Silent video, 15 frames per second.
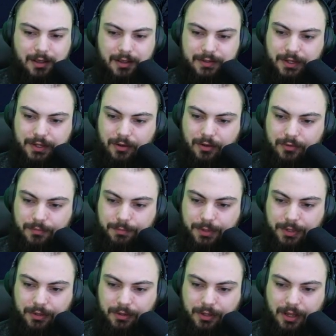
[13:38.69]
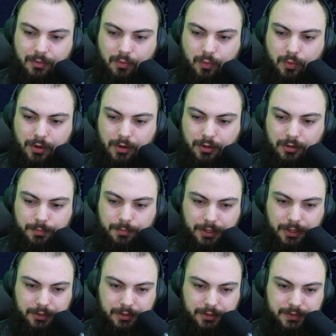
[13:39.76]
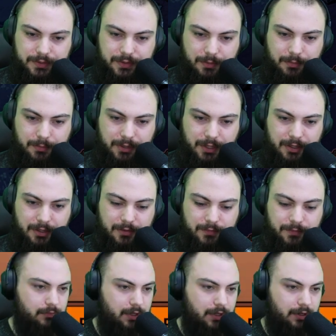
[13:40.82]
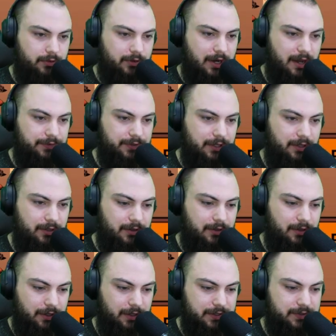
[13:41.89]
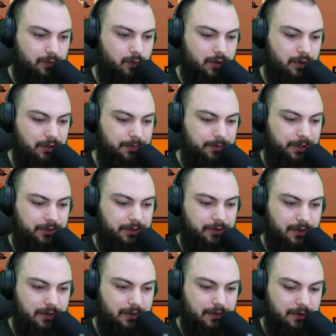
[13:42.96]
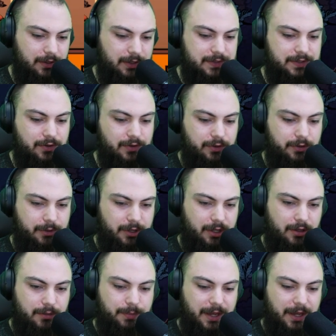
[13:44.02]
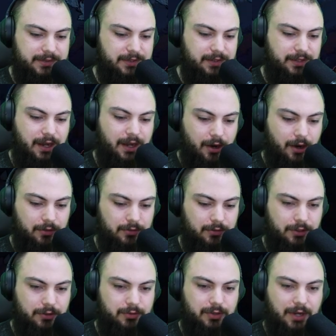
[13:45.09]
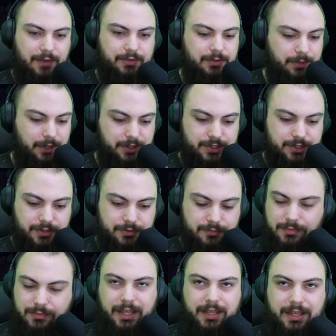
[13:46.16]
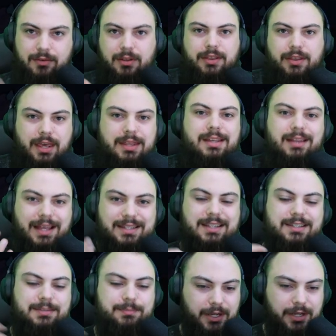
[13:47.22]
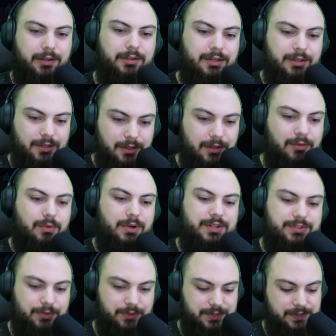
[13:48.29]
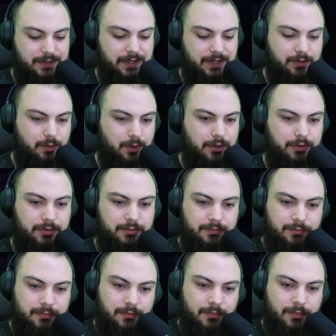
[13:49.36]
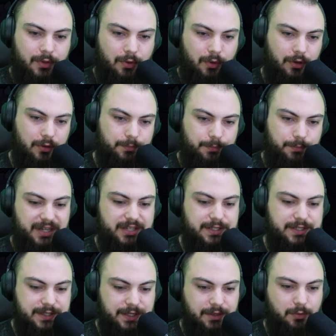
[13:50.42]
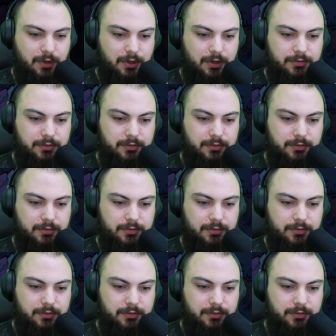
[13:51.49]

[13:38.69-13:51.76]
So build a world builder. So I believe our crafting, there it is, world builder. This is going to be basically our little crafting bench, like the thing that lets us build resources in the world or benches in the world.